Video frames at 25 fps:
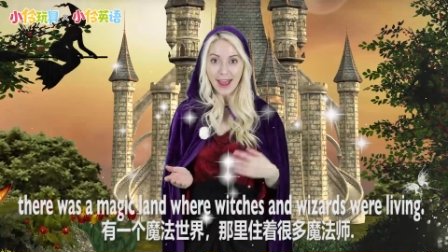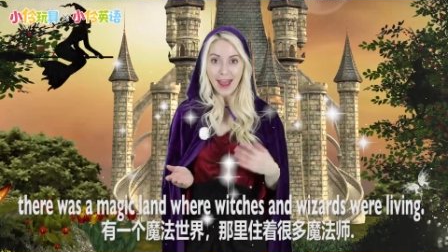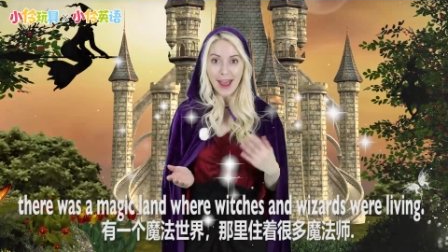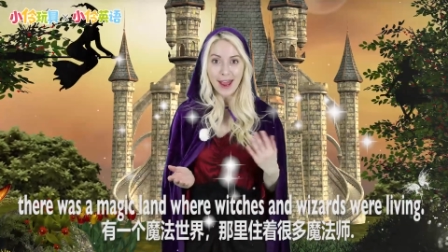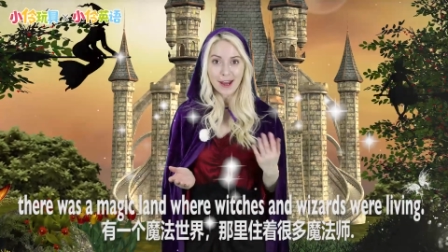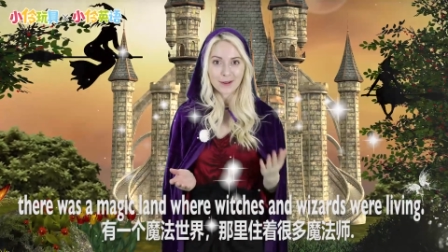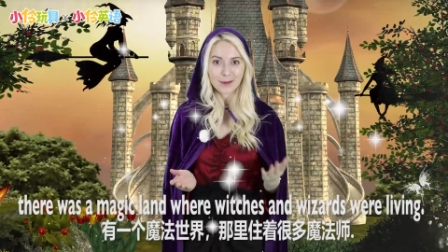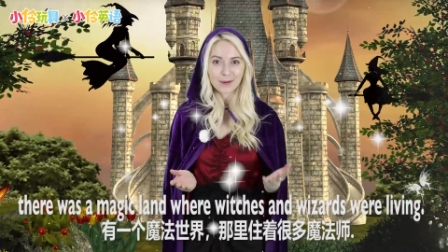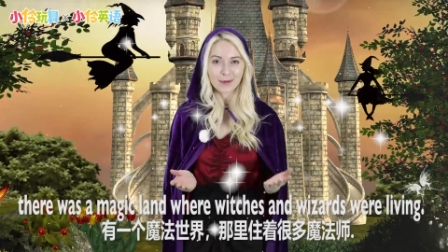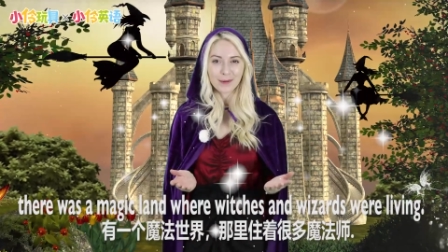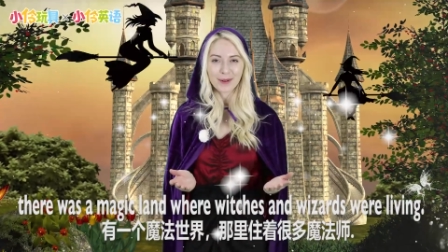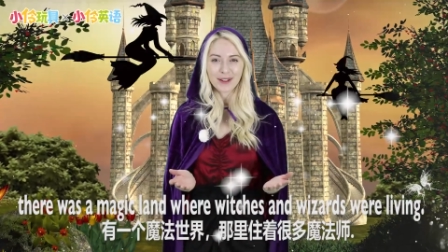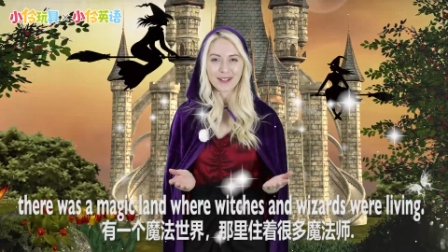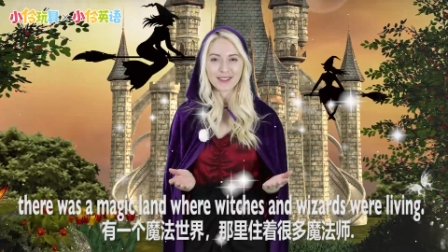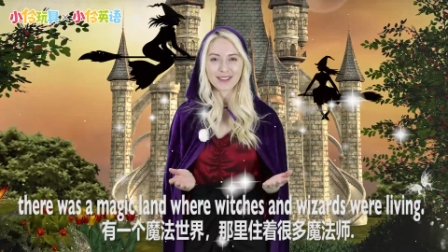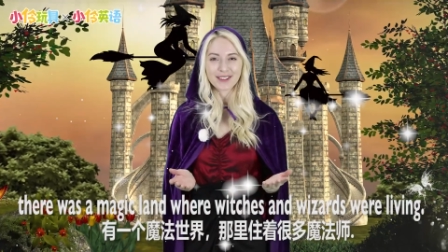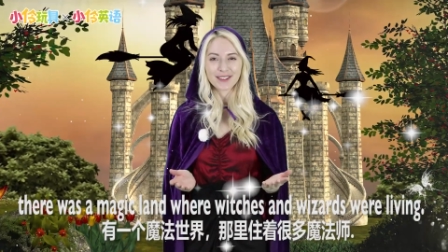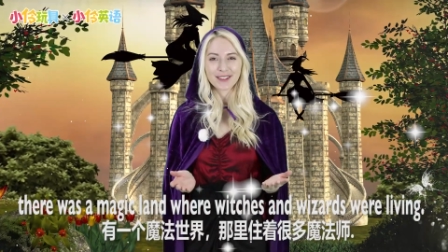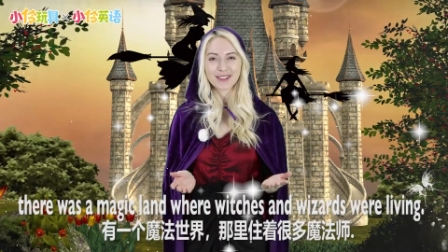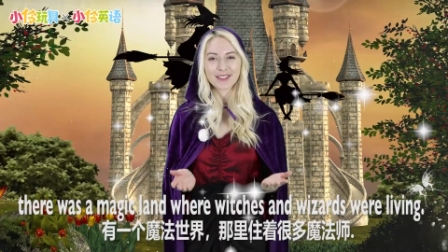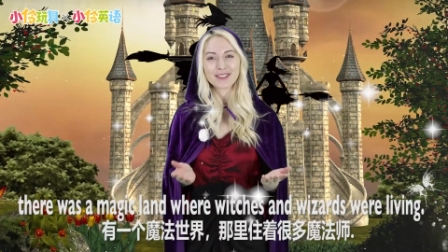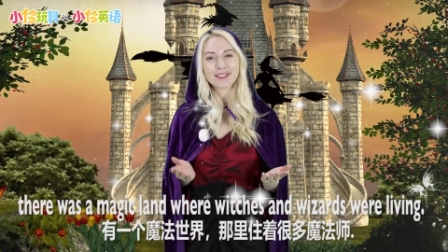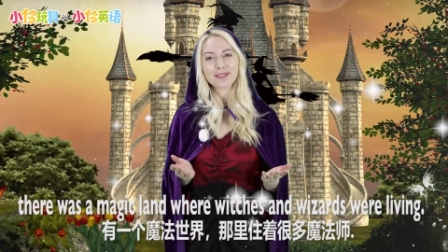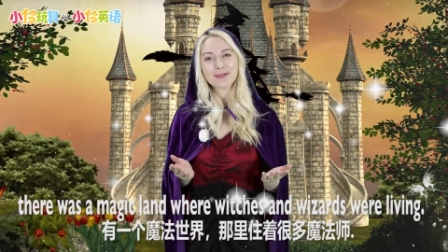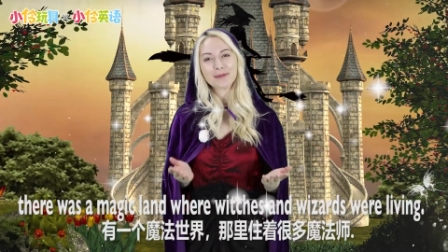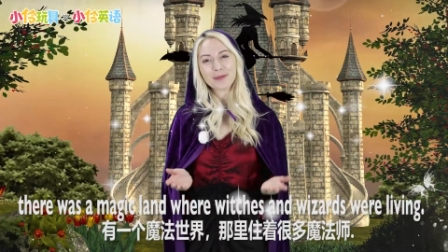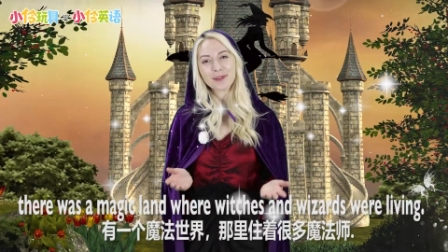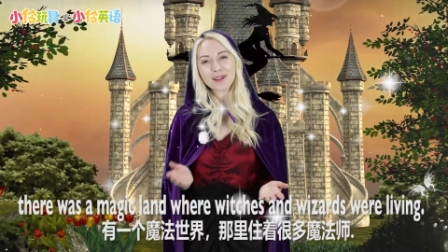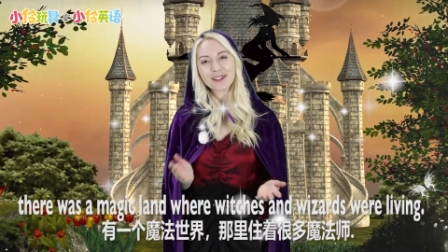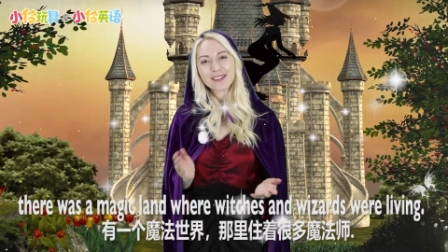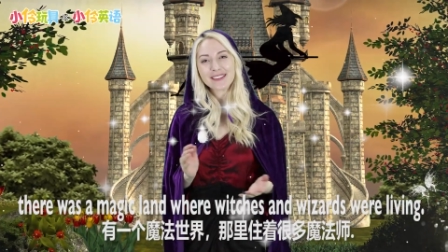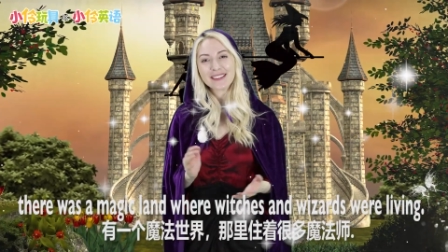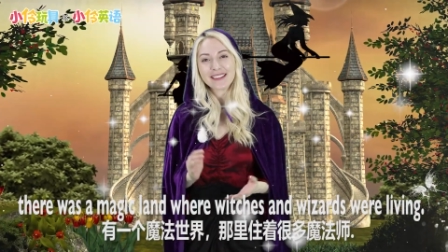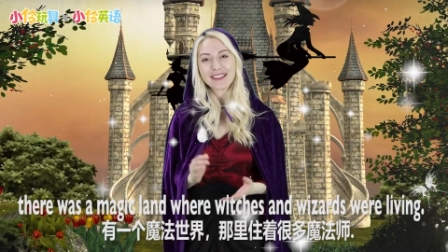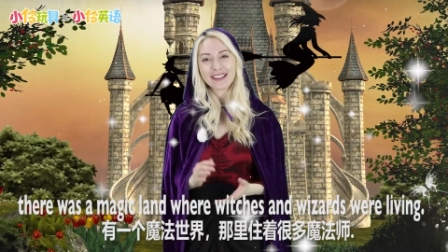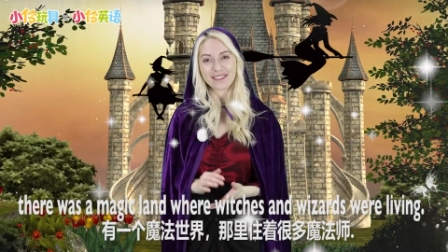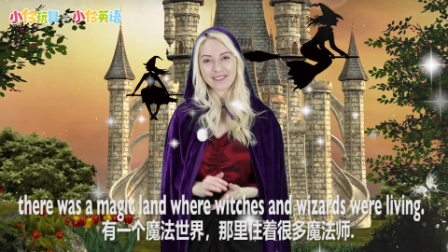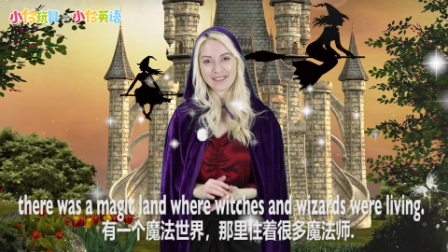and wizards were
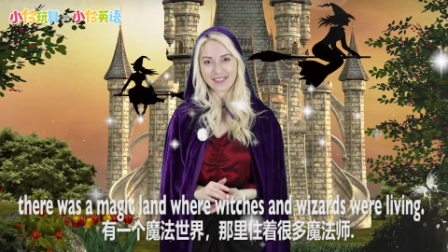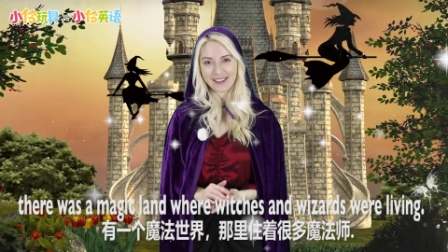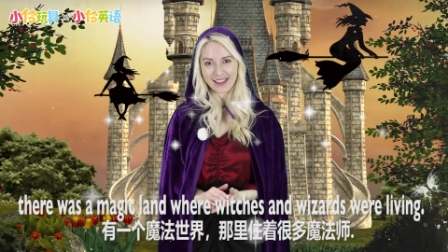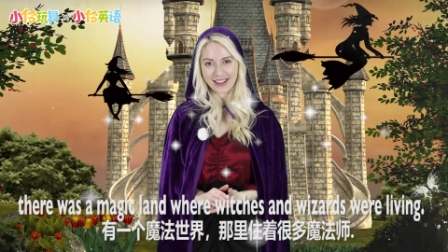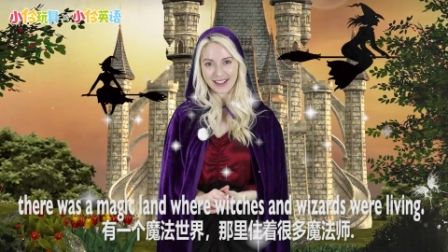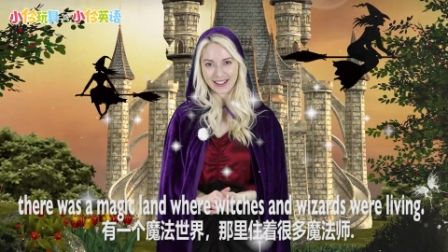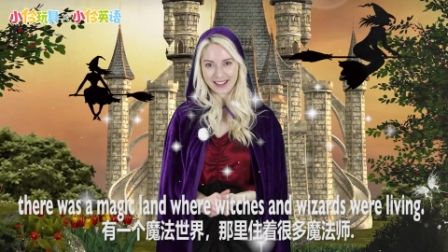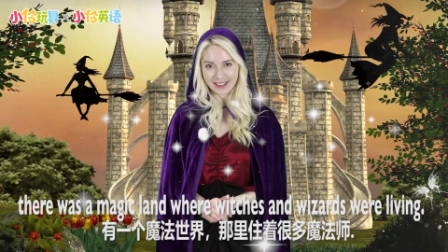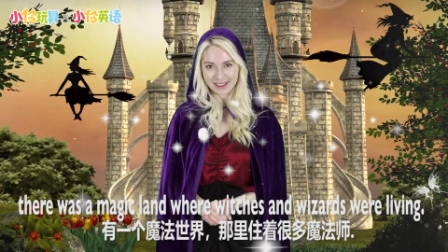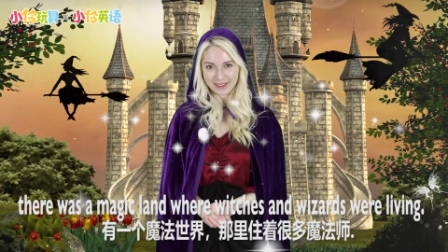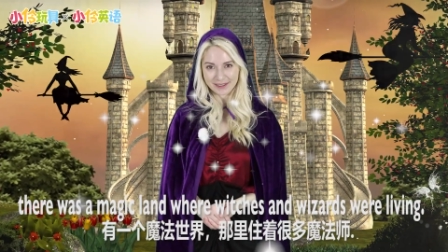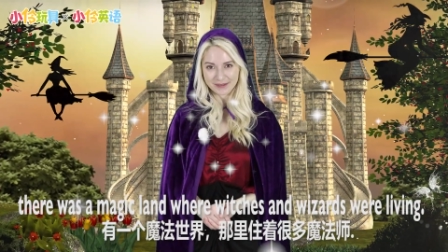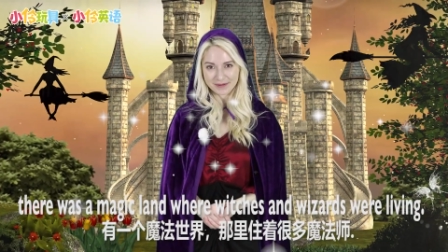living.